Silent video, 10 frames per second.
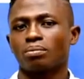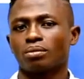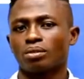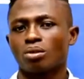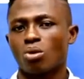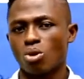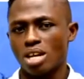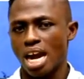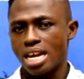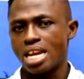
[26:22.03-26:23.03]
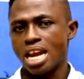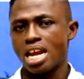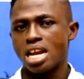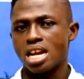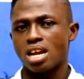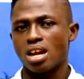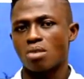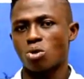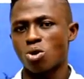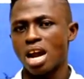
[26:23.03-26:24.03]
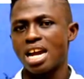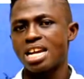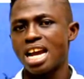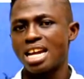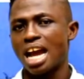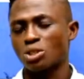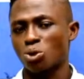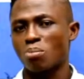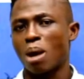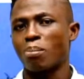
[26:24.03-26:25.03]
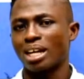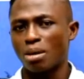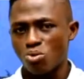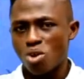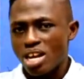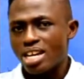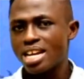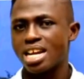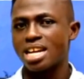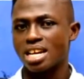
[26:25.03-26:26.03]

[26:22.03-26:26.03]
corona I day corona I day like some abage bi we day